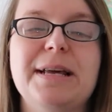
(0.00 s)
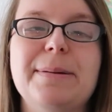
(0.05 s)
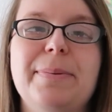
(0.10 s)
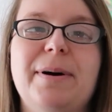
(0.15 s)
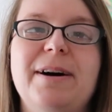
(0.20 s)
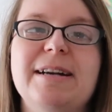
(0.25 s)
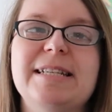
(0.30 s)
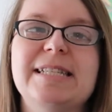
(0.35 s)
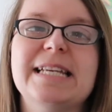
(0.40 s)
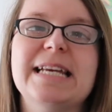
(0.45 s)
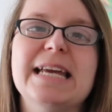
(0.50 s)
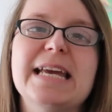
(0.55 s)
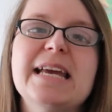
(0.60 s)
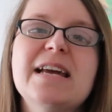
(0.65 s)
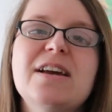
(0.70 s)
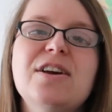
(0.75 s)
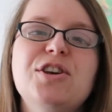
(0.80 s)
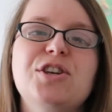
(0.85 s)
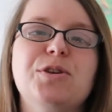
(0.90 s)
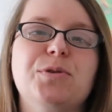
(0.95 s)
bitey.
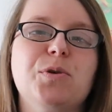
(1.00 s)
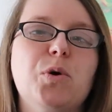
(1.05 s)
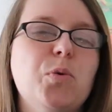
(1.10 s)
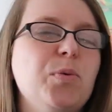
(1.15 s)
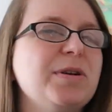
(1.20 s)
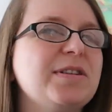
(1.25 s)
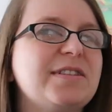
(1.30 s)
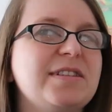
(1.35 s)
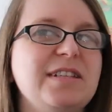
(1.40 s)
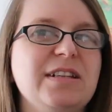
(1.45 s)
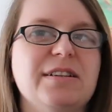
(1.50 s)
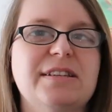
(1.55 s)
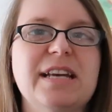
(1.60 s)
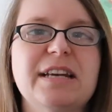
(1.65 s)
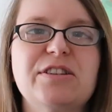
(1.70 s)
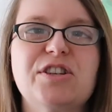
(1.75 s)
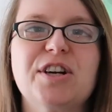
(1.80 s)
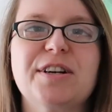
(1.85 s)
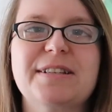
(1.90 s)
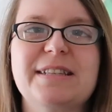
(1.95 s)
She'd always, you know,
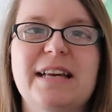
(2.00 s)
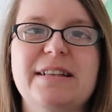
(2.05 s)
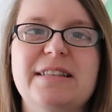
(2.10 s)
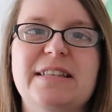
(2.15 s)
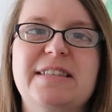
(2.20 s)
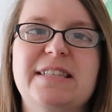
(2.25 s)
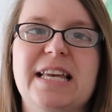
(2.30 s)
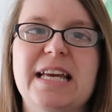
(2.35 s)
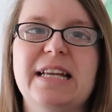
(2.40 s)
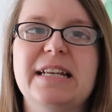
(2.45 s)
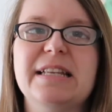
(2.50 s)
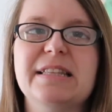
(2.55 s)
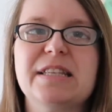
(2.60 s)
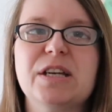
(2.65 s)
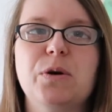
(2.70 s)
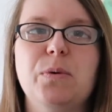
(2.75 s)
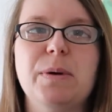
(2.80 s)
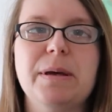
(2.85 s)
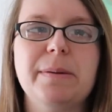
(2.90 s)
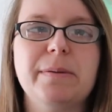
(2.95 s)
take chunks out the skin
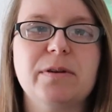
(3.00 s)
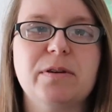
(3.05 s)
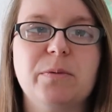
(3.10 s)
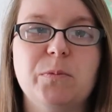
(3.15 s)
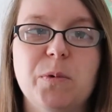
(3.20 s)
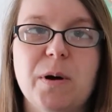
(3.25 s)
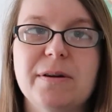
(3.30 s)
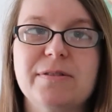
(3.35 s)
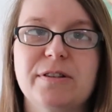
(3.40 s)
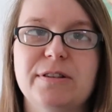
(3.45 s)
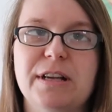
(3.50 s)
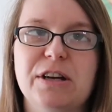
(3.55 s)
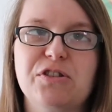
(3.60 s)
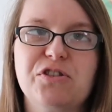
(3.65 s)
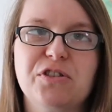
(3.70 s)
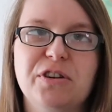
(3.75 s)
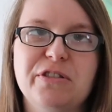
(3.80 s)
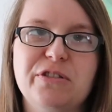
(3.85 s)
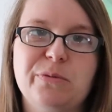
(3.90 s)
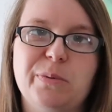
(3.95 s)
until we worked on our
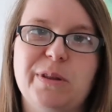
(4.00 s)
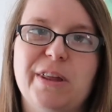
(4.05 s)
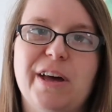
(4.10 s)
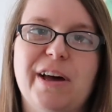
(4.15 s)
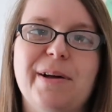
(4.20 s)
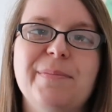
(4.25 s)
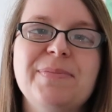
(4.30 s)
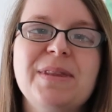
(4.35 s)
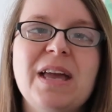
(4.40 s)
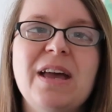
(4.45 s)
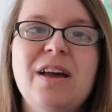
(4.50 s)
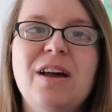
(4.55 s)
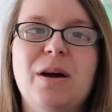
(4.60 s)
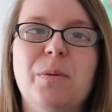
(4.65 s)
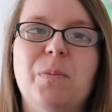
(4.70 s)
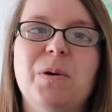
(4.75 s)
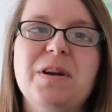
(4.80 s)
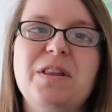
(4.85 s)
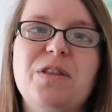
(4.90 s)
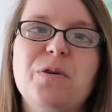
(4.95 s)
trust with her.
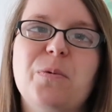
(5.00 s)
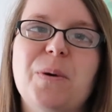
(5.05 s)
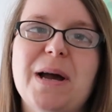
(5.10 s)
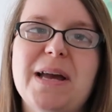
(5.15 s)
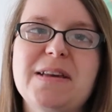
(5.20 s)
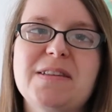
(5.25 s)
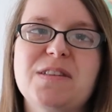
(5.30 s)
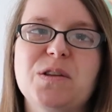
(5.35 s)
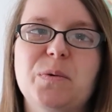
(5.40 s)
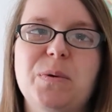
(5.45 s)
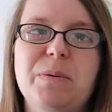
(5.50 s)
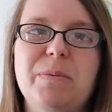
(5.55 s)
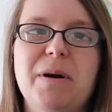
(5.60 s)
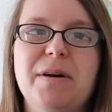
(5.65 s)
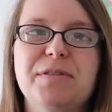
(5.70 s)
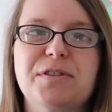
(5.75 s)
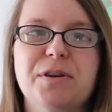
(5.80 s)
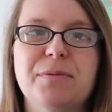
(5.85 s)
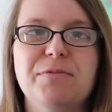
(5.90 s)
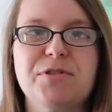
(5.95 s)
And one of the ways that we
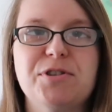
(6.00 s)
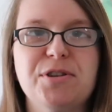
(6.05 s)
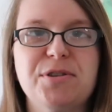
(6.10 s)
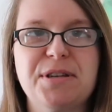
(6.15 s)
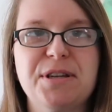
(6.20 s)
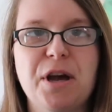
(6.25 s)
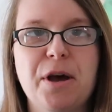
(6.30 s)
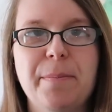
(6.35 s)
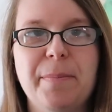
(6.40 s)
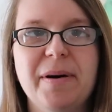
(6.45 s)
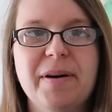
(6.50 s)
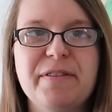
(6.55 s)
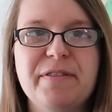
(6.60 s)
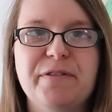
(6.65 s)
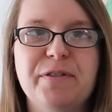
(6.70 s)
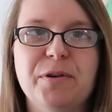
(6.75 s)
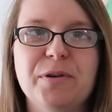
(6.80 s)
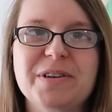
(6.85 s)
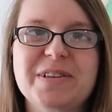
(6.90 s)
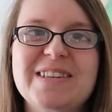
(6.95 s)
worked on reducing her bite
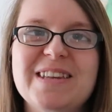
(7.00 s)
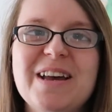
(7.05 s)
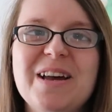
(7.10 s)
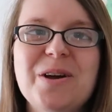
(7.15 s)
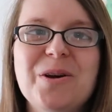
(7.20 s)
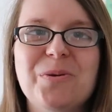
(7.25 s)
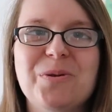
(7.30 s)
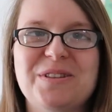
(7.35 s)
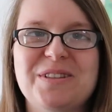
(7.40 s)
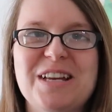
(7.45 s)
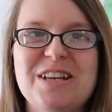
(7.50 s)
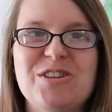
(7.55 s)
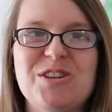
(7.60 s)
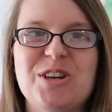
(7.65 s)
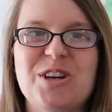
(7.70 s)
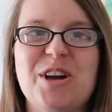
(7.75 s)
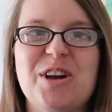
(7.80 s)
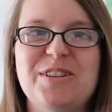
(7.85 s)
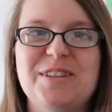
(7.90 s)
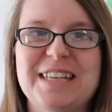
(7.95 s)
force was
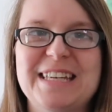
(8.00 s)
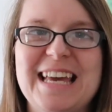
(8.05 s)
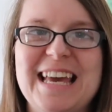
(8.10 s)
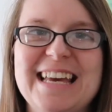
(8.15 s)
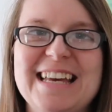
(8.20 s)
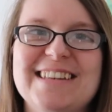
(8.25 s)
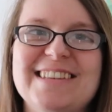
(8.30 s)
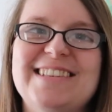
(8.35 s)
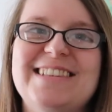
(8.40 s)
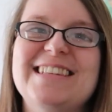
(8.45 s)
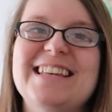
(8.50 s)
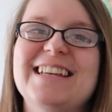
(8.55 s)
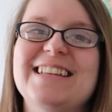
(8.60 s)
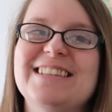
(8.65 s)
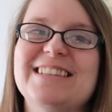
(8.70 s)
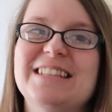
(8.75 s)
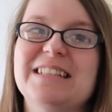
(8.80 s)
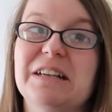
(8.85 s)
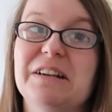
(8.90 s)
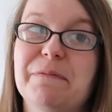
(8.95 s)
teaching her to kiss
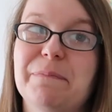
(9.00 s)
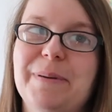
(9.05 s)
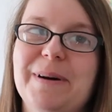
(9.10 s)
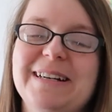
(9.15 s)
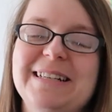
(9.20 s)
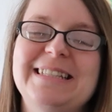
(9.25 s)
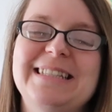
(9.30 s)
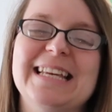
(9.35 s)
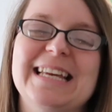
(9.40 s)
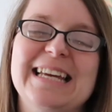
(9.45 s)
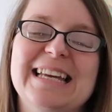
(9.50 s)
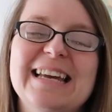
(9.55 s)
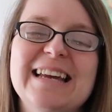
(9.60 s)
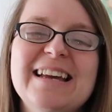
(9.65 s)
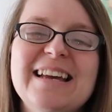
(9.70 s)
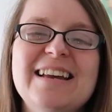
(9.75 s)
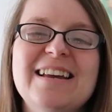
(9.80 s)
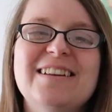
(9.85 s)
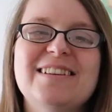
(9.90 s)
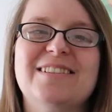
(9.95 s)
instead of biting.
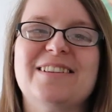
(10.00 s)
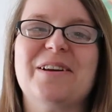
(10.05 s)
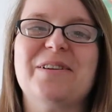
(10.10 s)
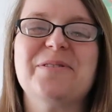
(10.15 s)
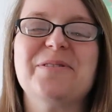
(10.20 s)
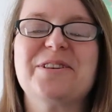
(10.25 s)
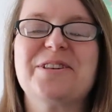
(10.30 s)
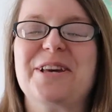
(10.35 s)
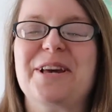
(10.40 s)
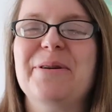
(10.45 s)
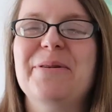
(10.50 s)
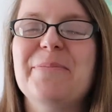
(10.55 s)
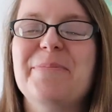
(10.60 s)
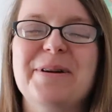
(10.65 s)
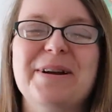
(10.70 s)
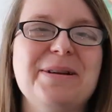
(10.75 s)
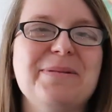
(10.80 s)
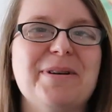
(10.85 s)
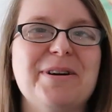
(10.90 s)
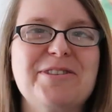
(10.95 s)
So she will
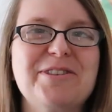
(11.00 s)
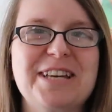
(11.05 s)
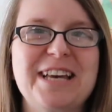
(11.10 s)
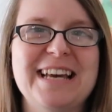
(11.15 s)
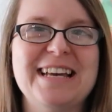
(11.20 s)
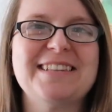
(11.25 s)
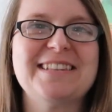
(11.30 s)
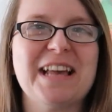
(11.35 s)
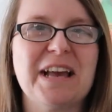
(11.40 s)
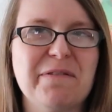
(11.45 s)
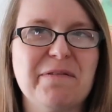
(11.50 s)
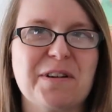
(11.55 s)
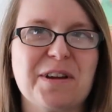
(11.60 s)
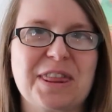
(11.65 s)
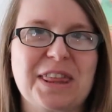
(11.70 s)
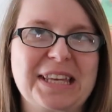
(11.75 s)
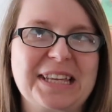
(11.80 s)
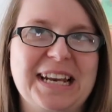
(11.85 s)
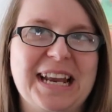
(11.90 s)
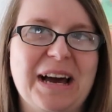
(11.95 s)
pretty much kiss
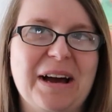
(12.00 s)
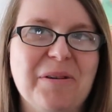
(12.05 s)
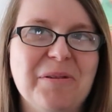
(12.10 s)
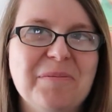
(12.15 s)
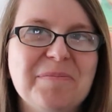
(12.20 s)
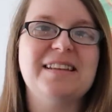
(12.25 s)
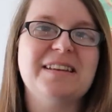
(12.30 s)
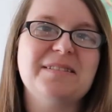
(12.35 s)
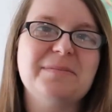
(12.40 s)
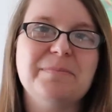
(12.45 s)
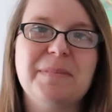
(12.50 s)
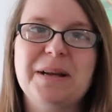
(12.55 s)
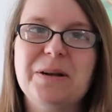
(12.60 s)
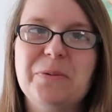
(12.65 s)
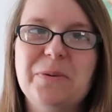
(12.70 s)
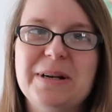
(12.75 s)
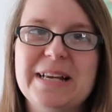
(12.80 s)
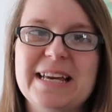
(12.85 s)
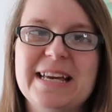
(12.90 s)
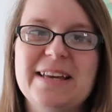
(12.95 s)
everything now. Doesn't
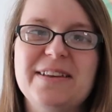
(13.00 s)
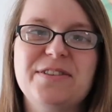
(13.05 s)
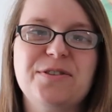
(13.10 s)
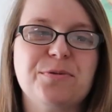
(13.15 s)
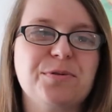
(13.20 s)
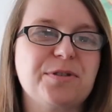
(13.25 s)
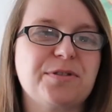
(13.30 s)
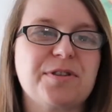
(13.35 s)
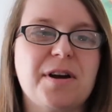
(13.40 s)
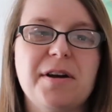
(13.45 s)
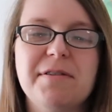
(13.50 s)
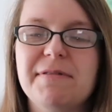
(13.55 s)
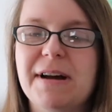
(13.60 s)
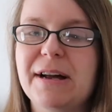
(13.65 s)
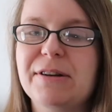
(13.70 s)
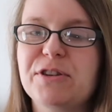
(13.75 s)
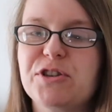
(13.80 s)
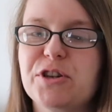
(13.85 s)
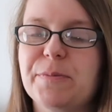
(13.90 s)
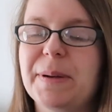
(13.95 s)
matter what it is, she'll just go
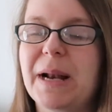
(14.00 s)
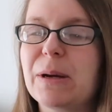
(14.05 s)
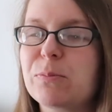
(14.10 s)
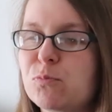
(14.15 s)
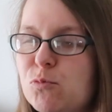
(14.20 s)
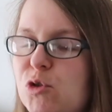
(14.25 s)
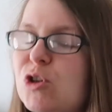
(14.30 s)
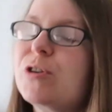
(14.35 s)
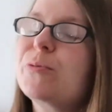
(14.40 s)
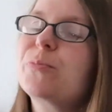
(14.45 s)
around and she'll be like